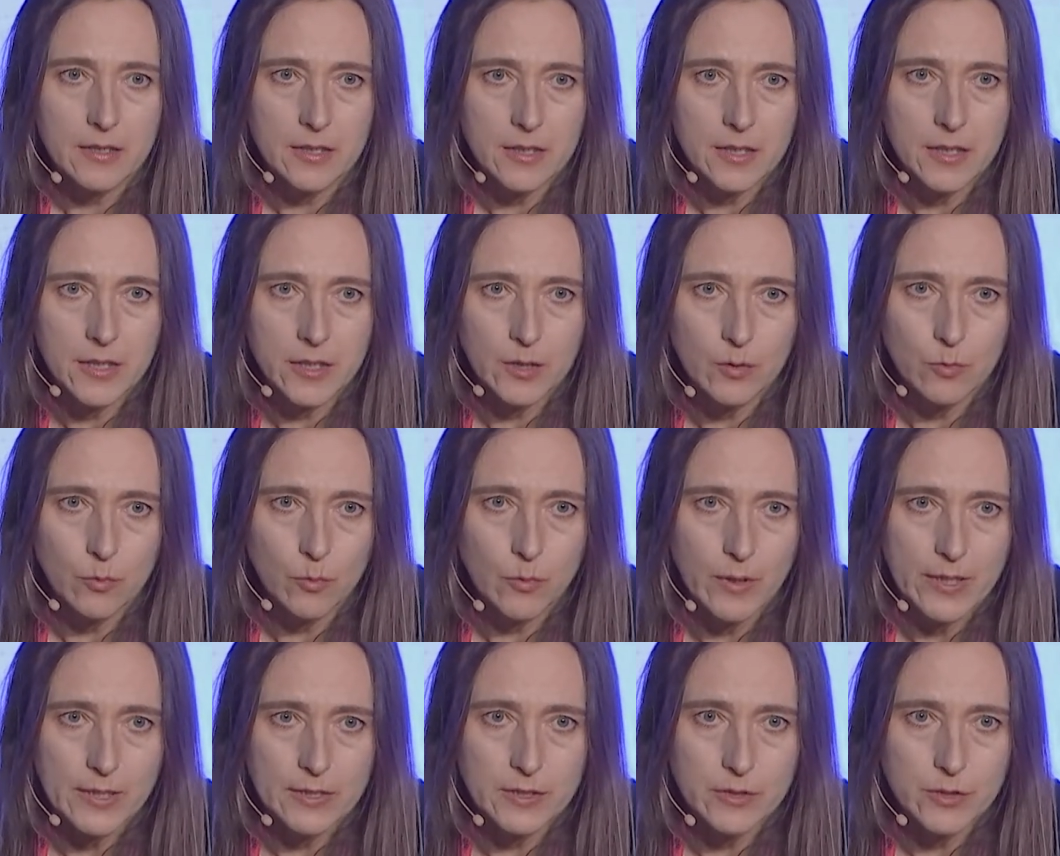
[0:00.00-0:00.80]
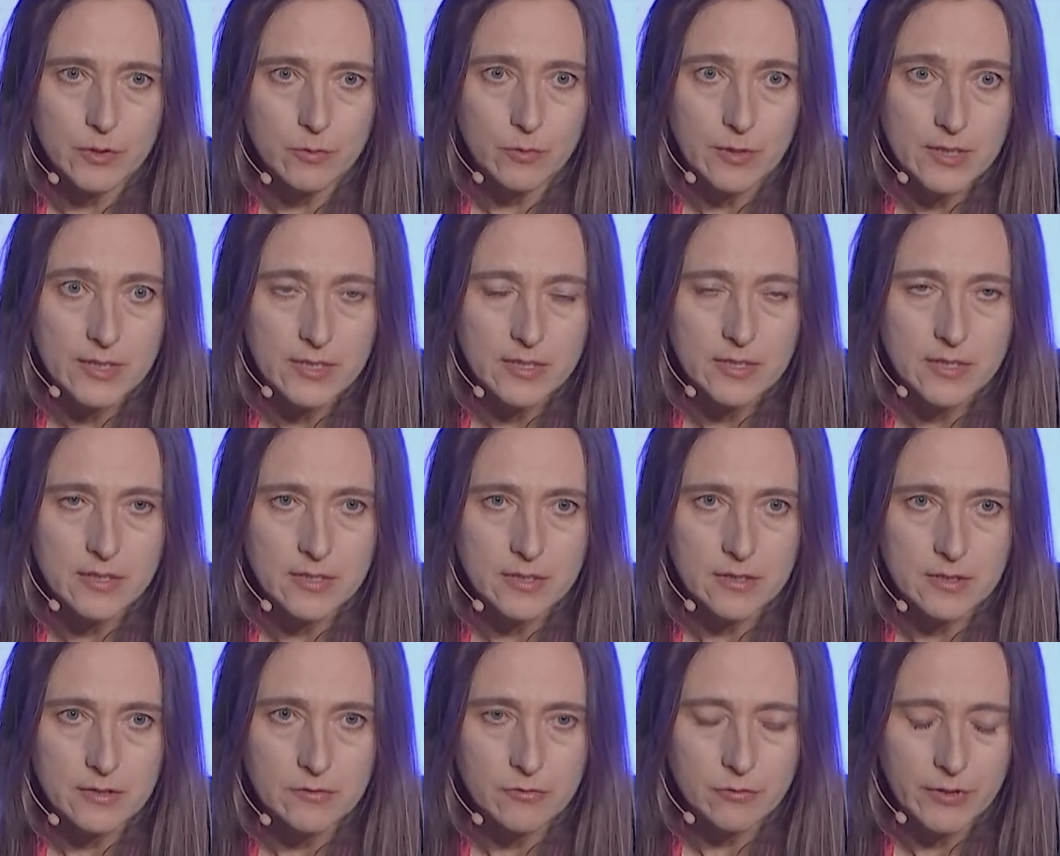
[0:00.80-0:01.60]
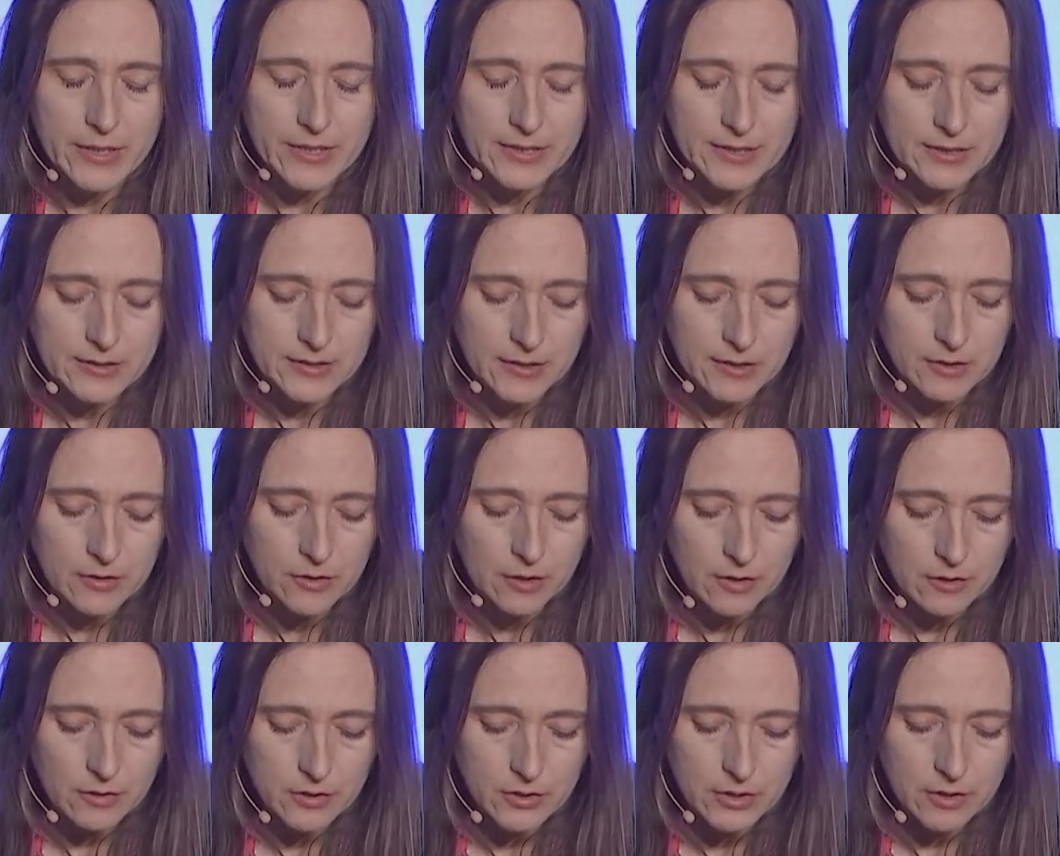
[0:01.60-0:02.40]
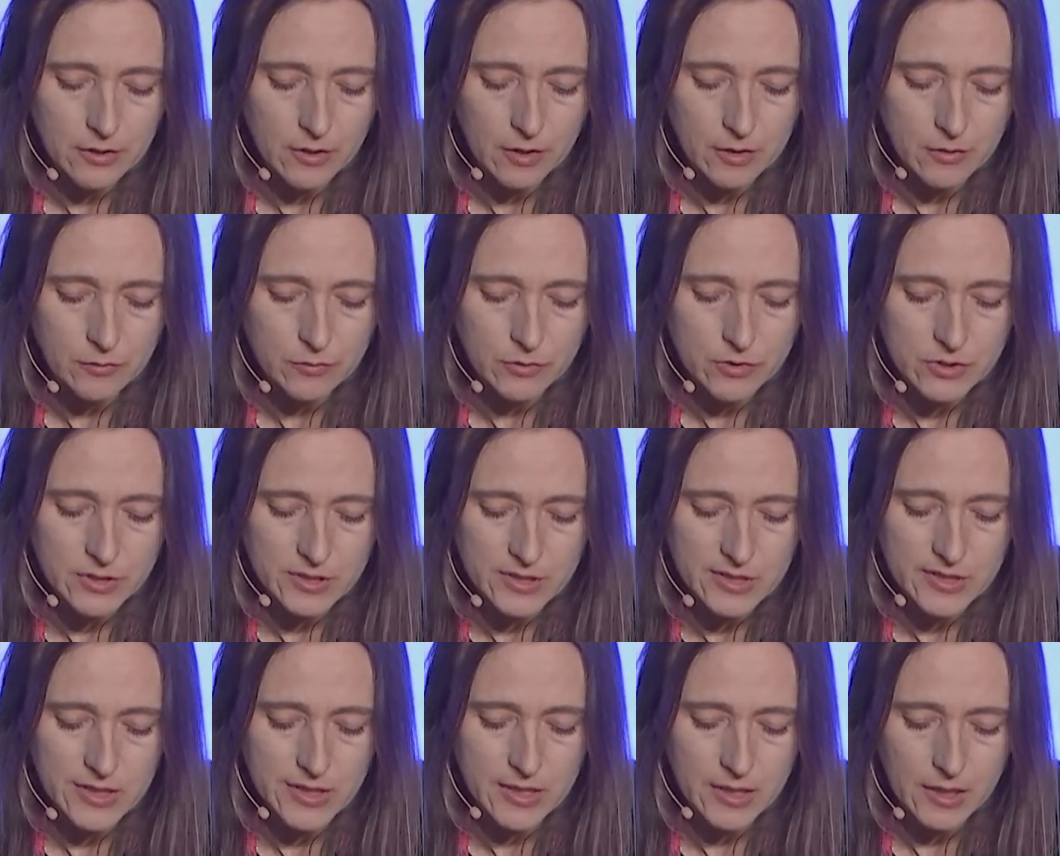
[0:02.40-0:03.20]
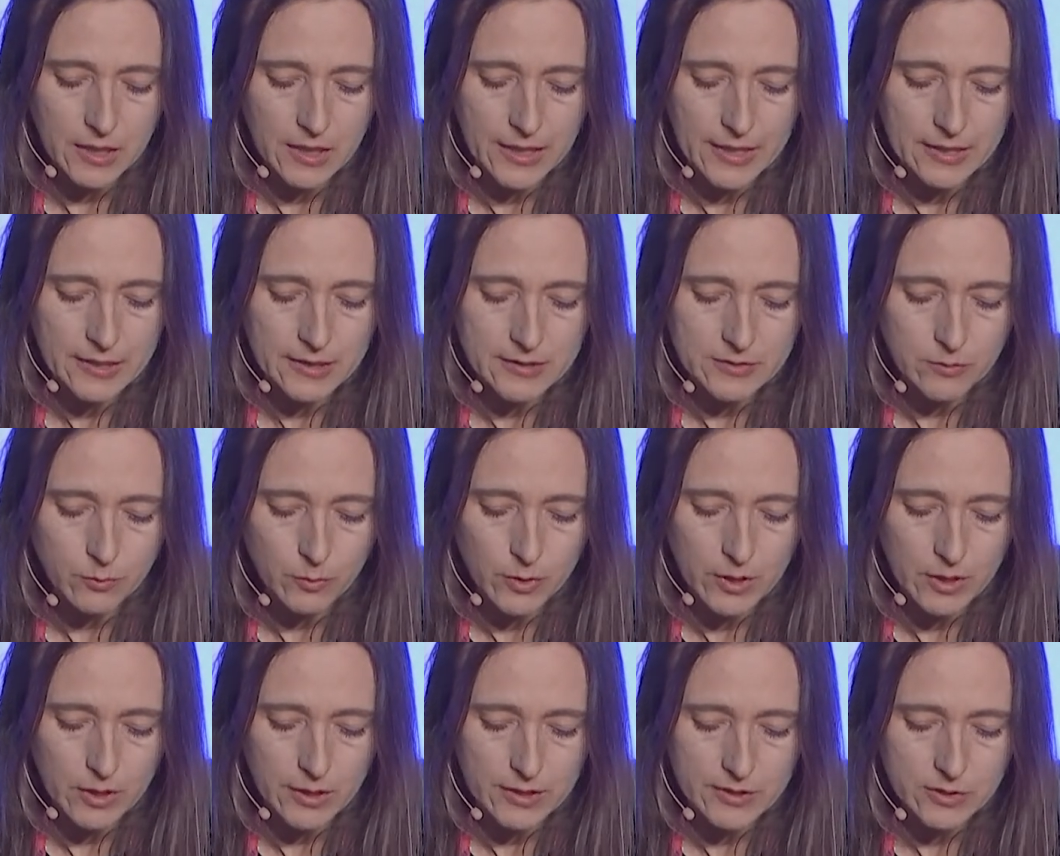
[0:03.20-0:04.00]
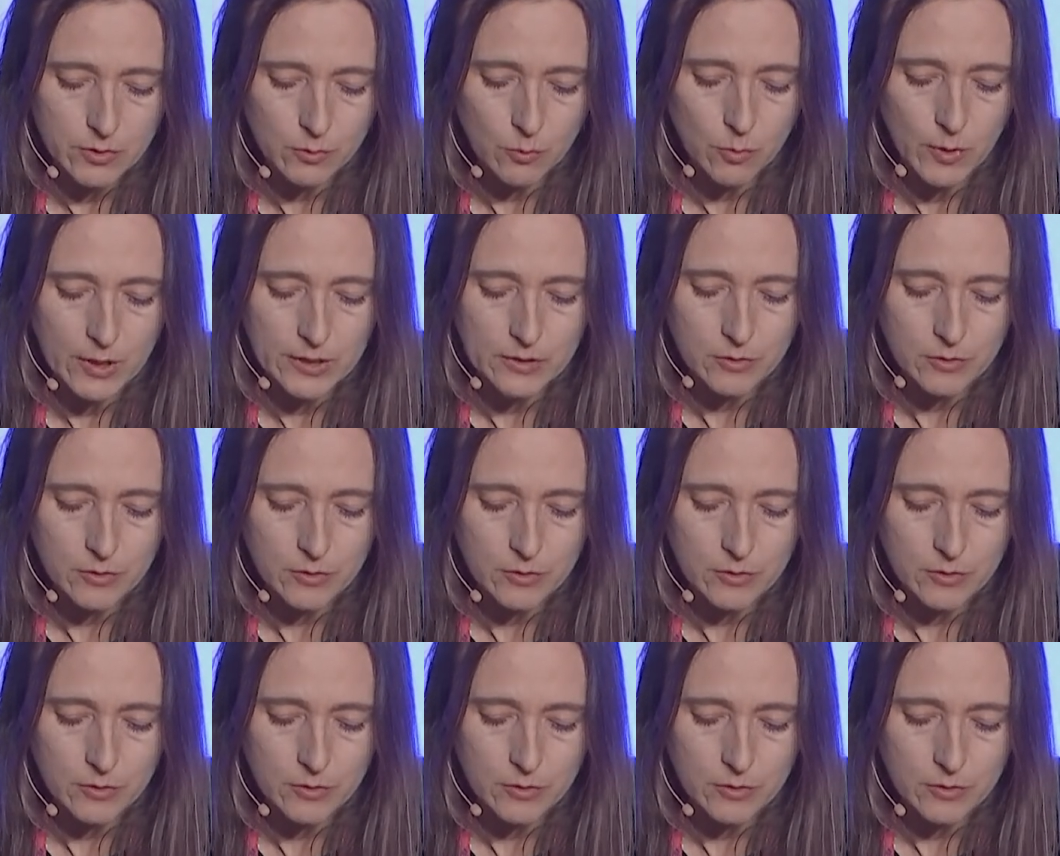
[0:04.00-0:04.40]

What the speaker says: EU and US Trade and Technology Council, and as well as Quad